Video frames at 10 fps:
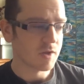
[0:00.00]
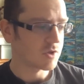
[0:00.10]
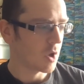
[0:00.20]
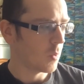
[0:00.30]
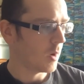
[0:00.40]

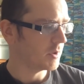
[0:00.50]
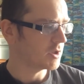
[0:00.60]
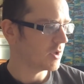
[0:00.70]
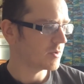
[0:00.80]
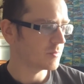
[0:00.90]
So what I'm going
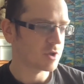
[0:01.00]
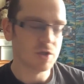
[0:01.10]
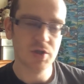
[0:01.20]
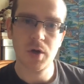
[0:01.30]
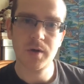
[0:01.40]
to do is I'm just
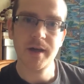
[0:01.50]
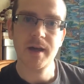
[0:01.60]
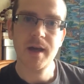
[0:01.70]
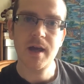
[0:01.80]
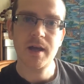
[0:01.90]
going to show
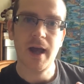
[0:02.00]
you